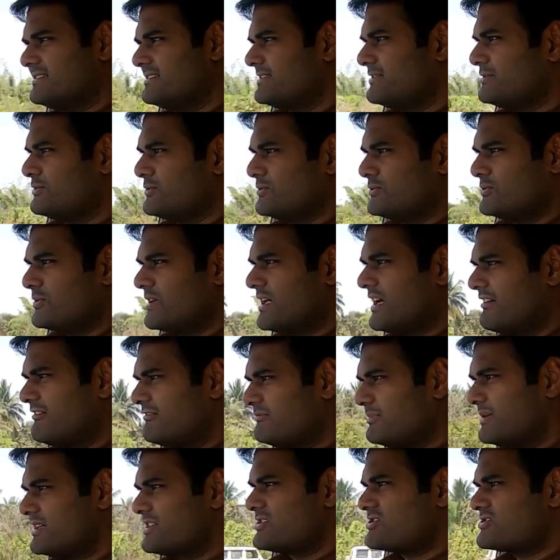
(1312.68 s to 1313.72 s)
Don't have
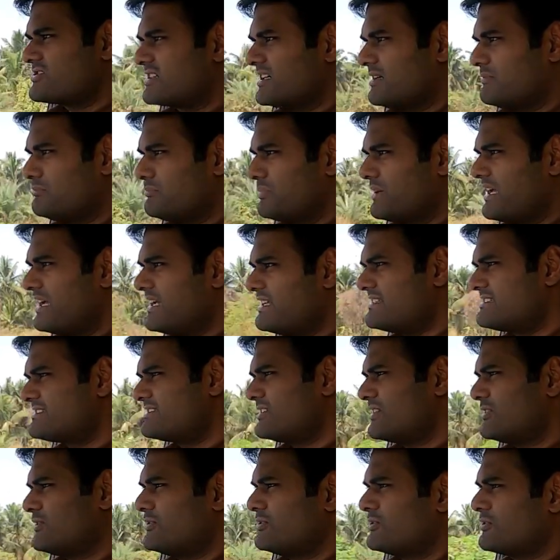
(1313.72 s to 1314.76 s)
much complaints.
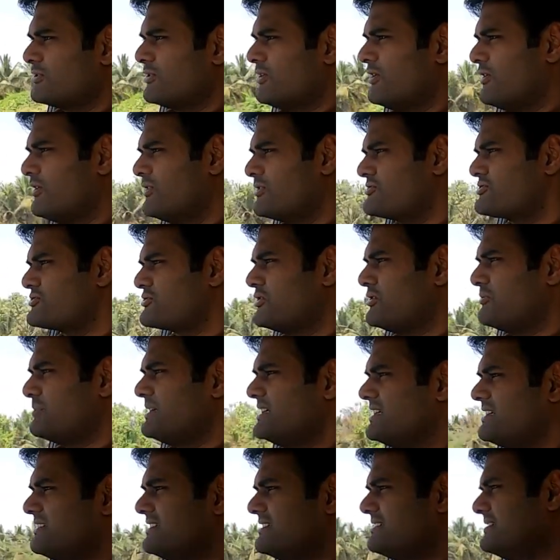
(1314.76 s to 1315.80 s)
Oh God,
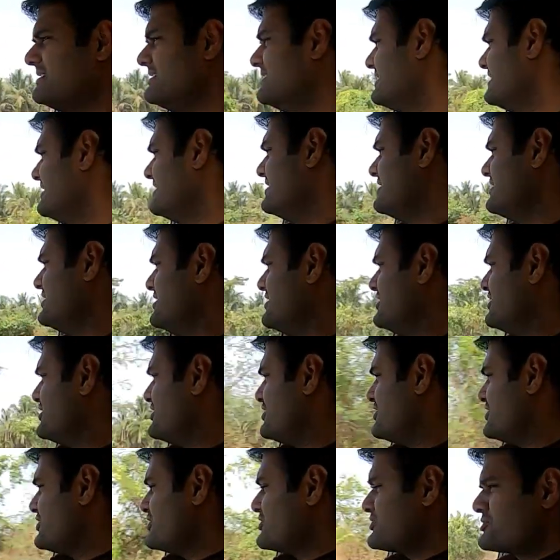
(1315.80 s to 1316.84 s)

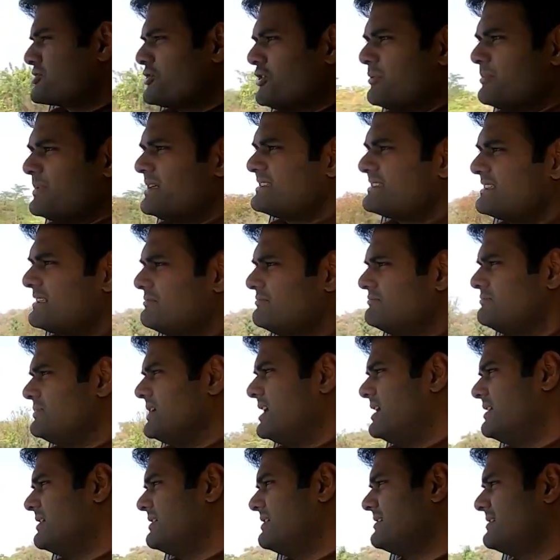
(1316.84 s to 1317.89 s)
show me some
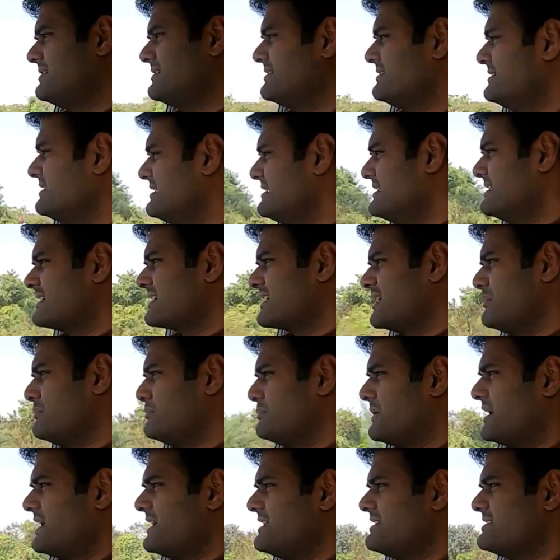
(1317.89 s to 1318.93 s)

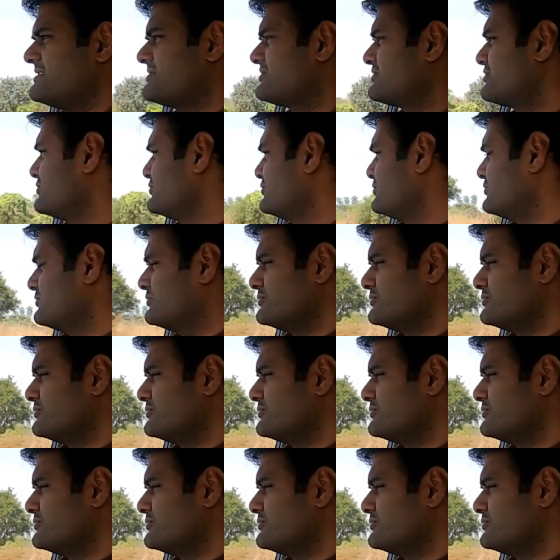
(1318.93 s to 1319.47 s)
complaints to